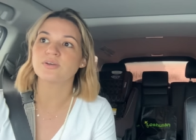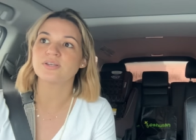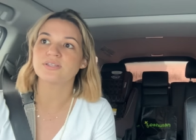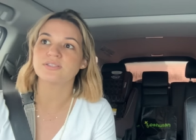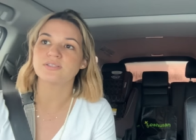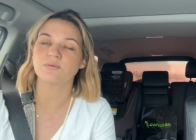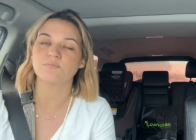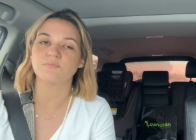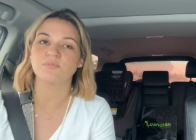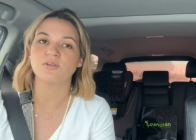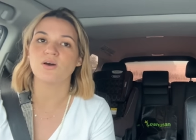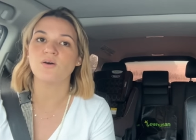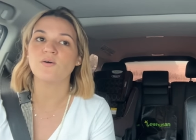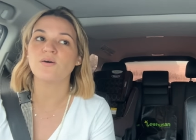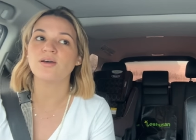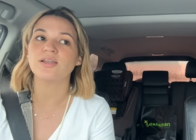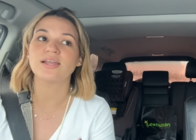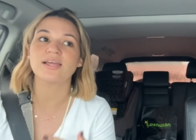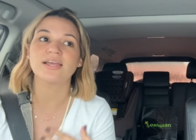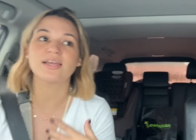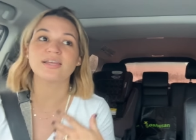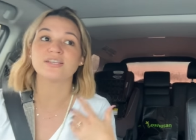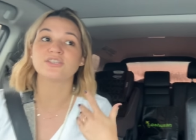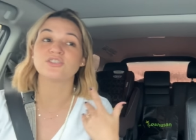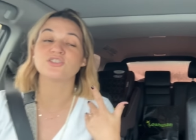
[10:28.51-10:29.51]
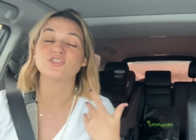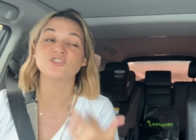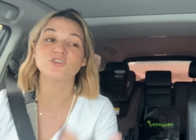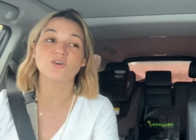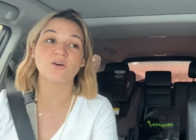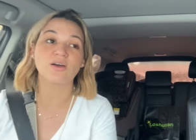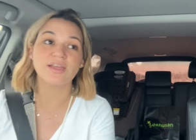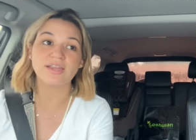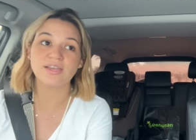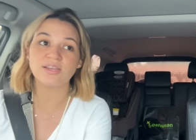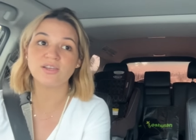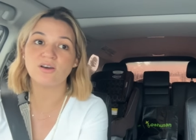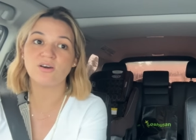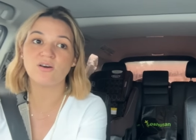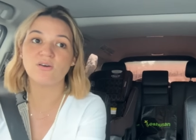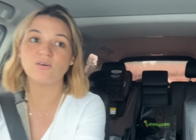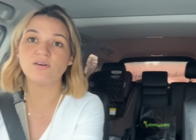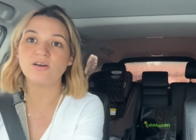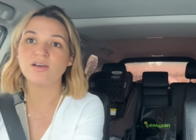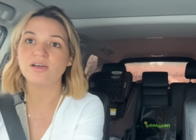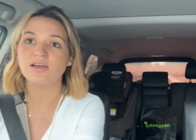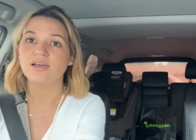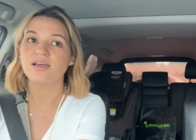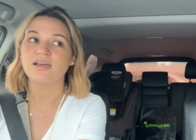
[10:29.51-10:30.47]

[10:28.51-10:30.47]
it up now and I enjoy it now,